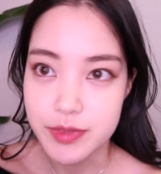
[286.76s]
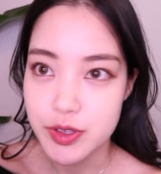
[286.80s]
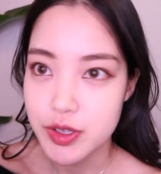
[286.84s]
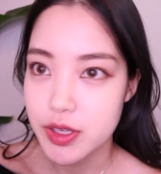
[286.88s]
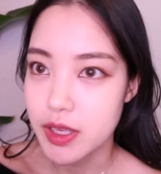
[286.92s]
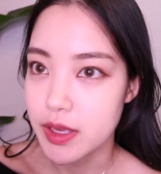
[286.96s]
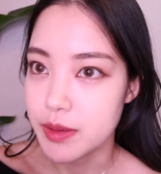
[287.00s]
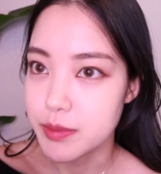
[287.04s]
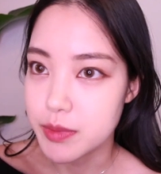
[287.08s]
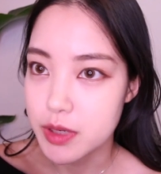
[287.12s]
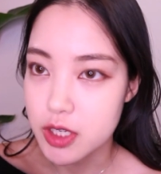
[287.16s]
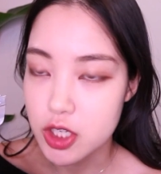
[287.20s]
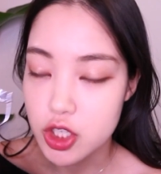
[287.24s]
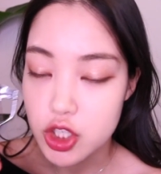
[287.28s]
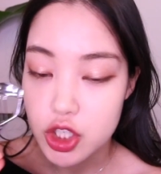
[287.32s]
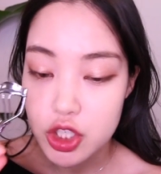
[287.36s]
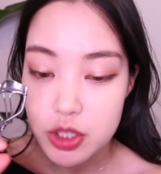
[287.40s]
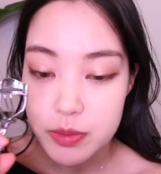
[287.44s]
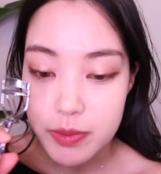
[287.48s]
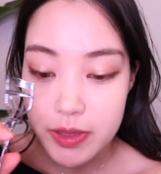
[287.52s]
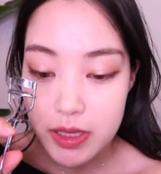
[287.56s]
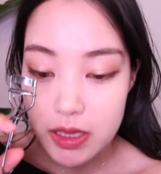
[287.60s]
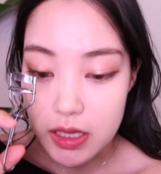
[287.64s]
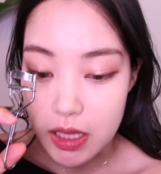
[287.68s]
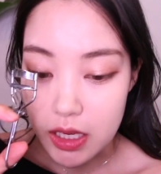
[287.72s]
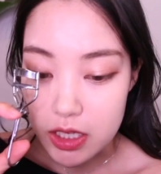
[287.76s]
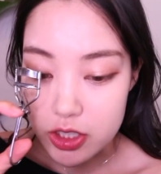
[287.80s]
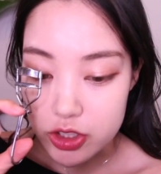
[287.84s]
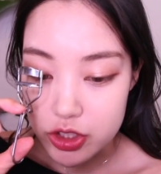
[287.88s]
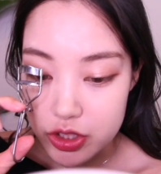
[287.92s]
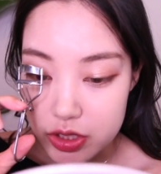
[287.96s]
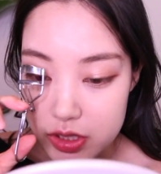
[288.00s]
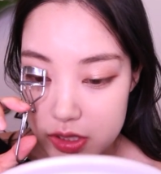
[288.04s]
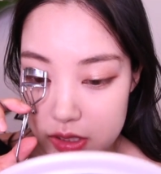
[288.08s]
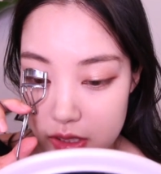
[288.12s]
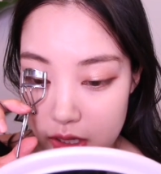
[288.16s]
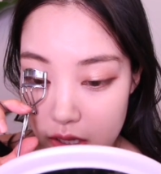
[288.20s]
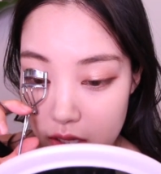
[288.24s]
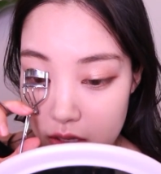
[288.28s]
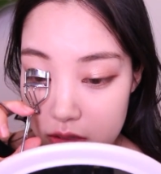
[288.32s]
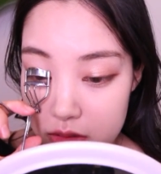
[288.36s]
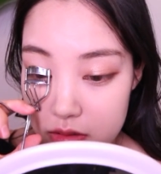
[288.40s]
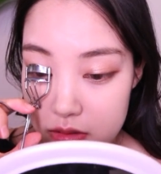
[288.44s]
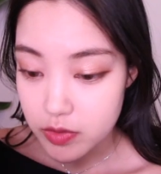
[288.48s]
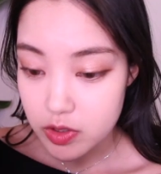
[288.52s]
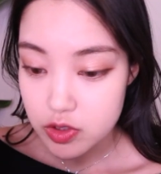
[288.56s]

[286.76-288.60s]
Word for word: Okay, I'm gonna curl my lashes now.